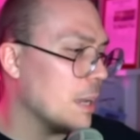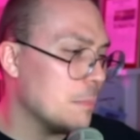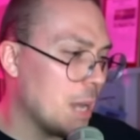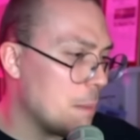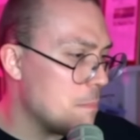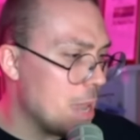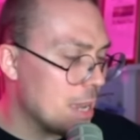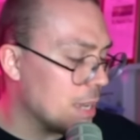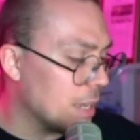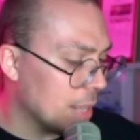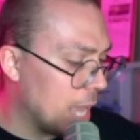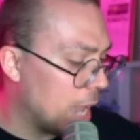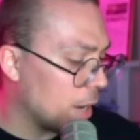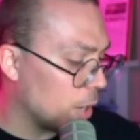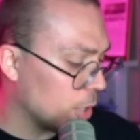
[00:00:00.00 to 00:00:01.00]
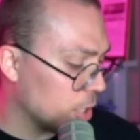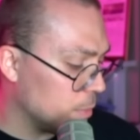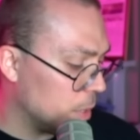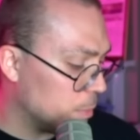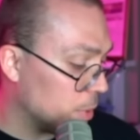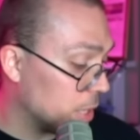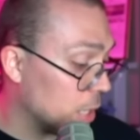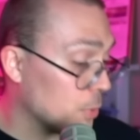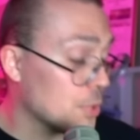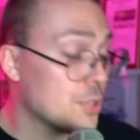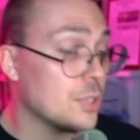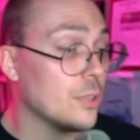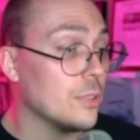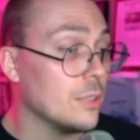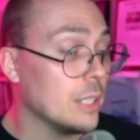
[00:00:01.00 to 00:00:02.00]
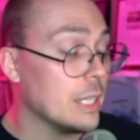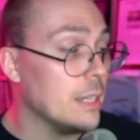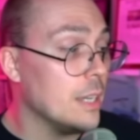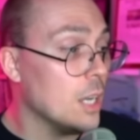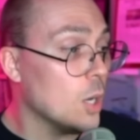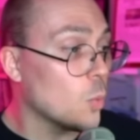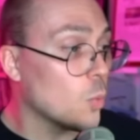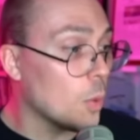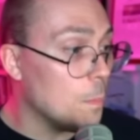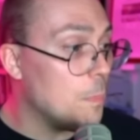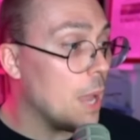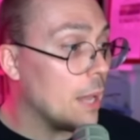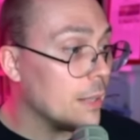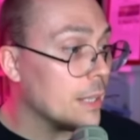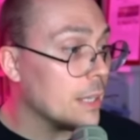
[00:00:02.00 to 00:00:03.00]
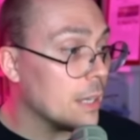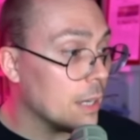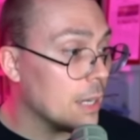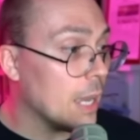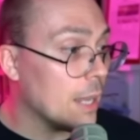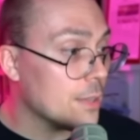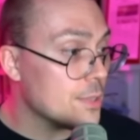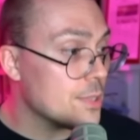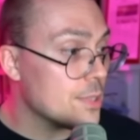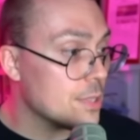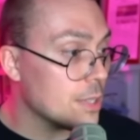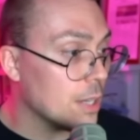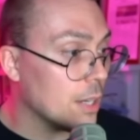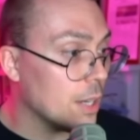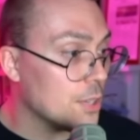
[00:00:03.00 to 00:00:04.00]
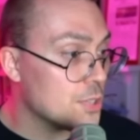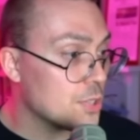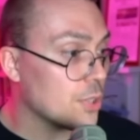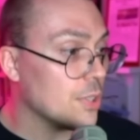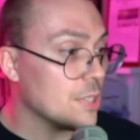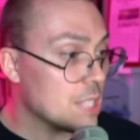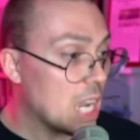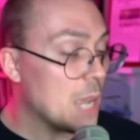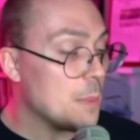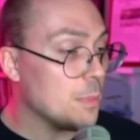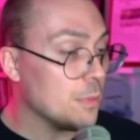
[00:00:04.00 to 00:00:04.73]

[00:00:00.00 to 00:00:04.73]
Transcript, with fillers: I'm not making that argument, but they were certainly rebelling against a certain type of